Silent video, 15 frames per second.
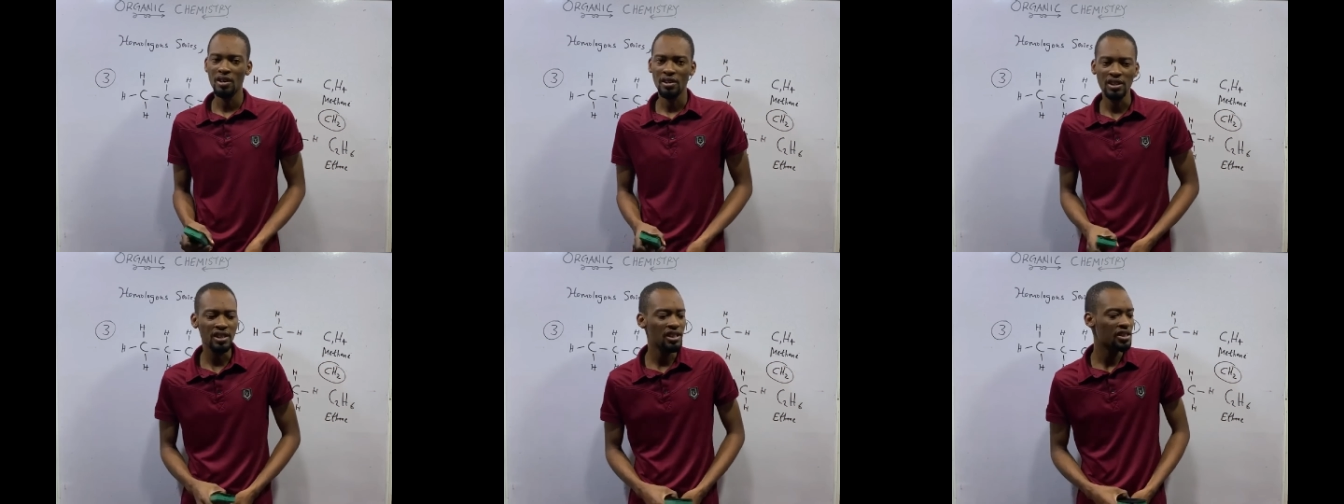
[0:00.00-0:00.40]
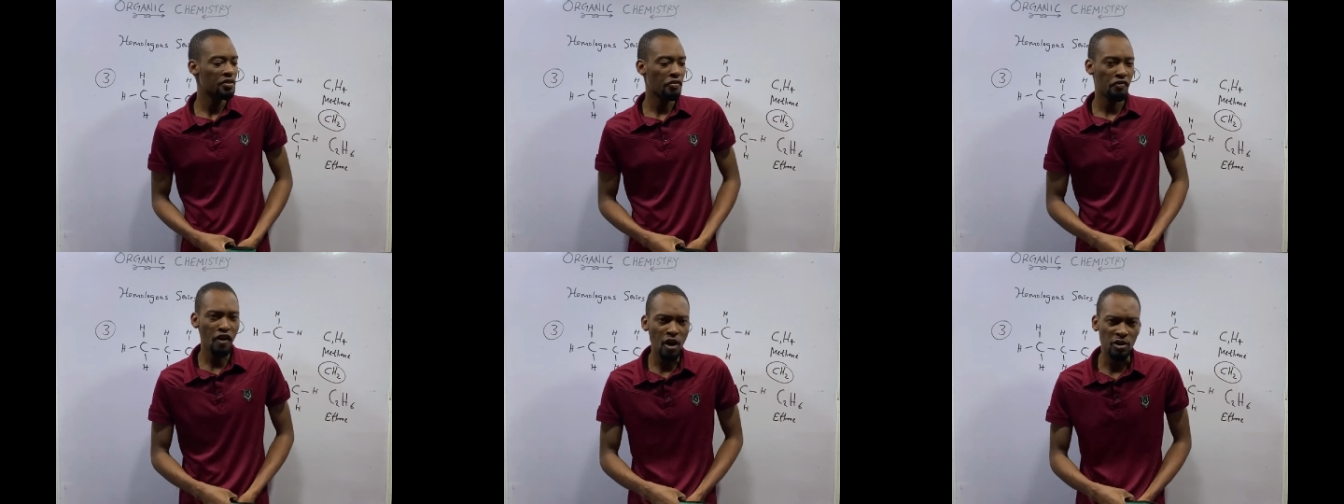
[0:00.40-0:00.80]
This is the
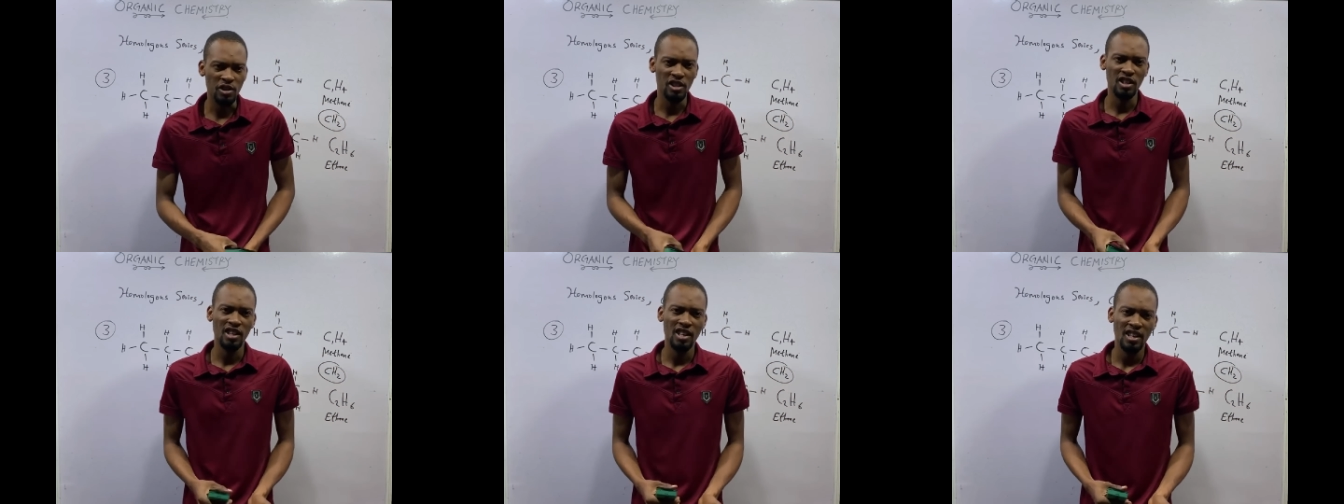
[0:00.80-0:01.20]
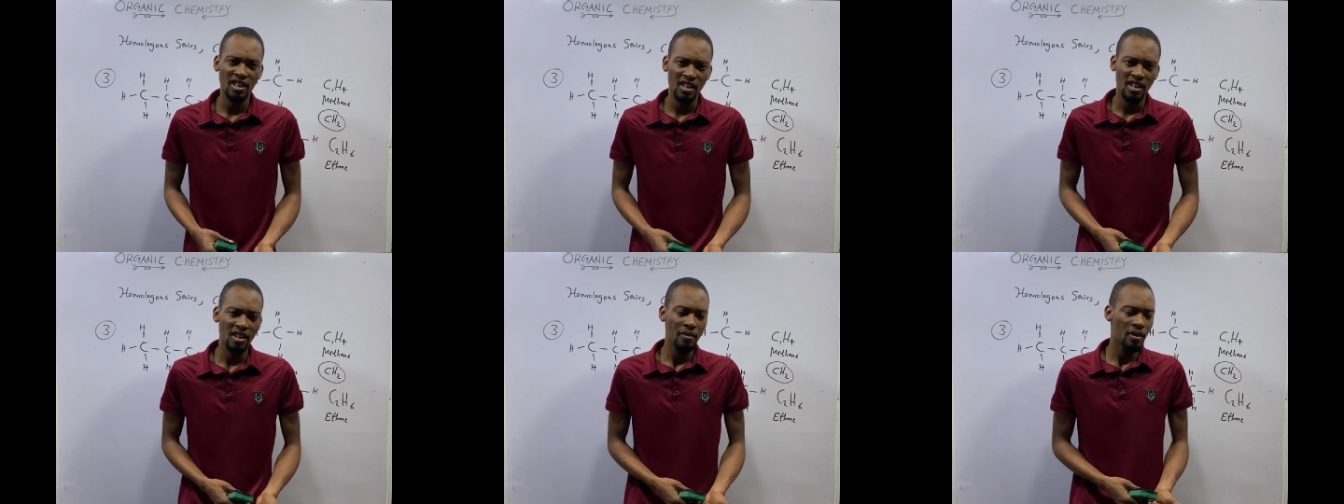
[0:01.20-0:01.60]
first
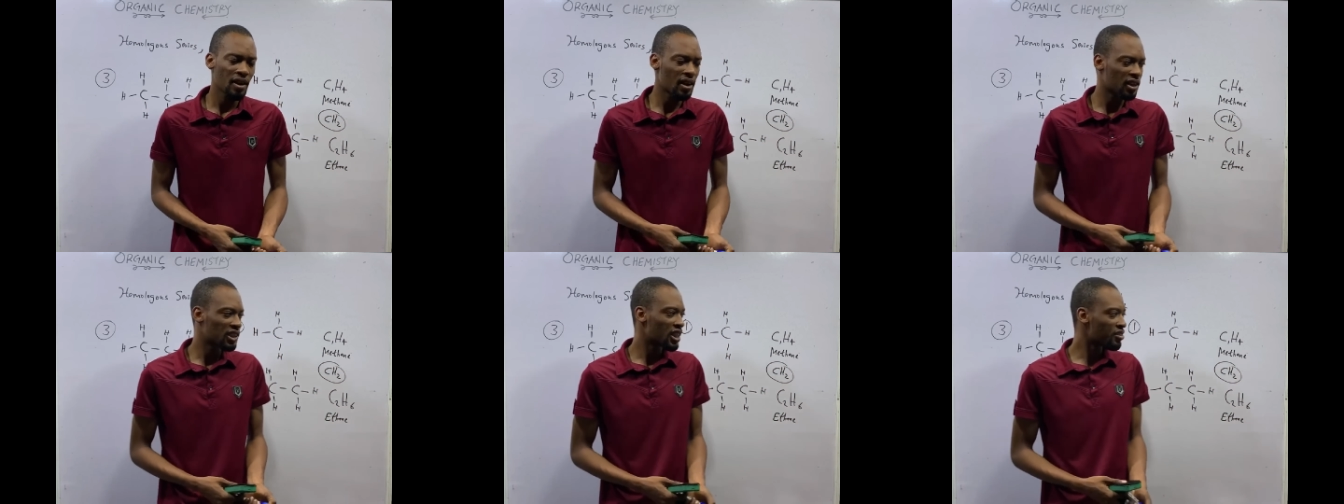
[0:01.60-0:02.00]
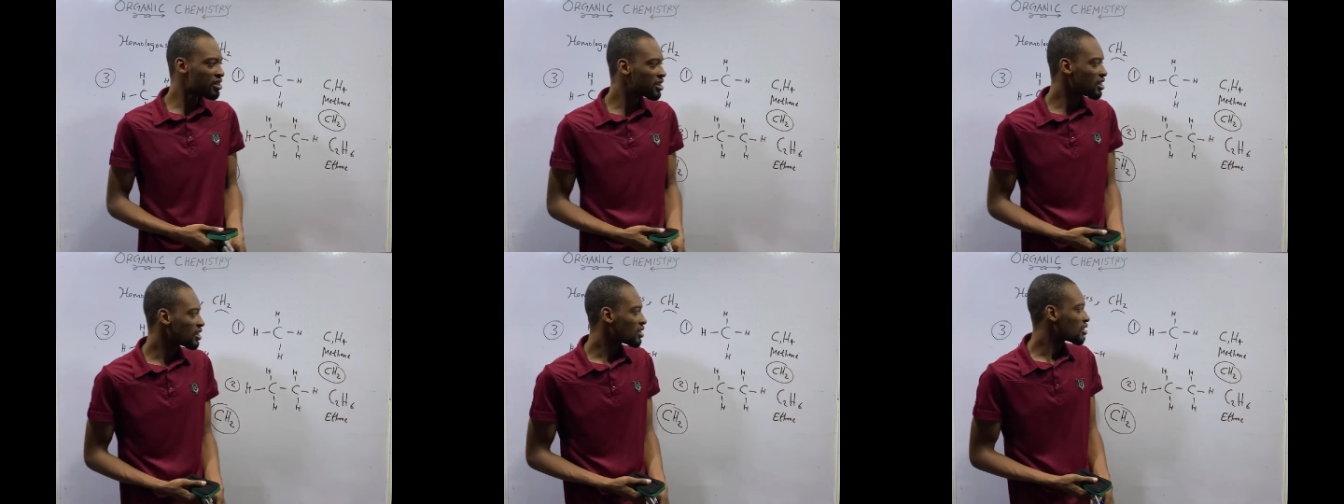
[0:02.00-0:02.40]

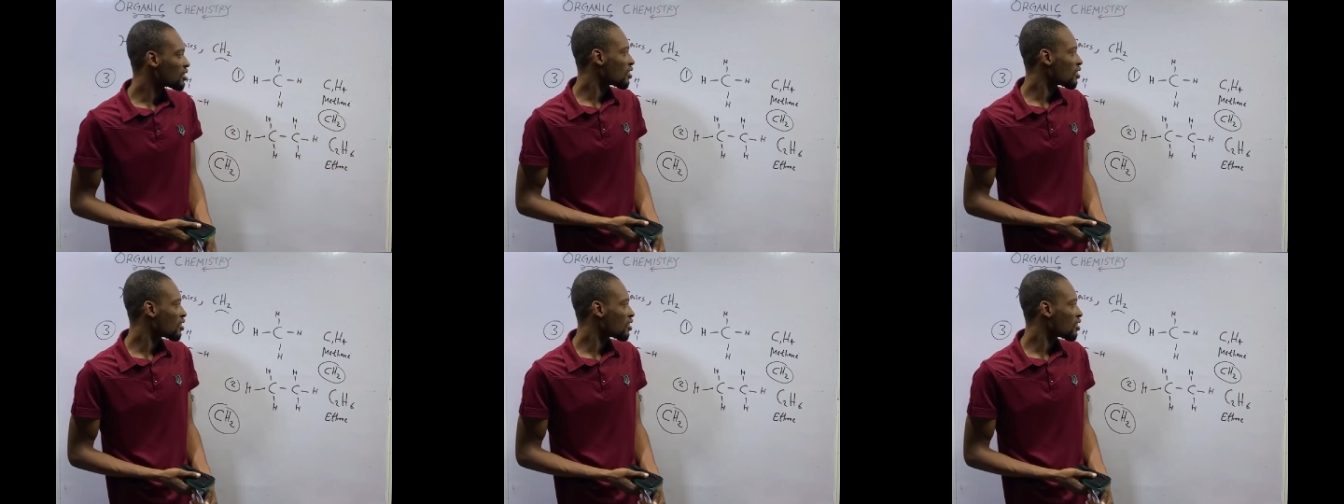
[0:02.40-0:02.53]
characteristic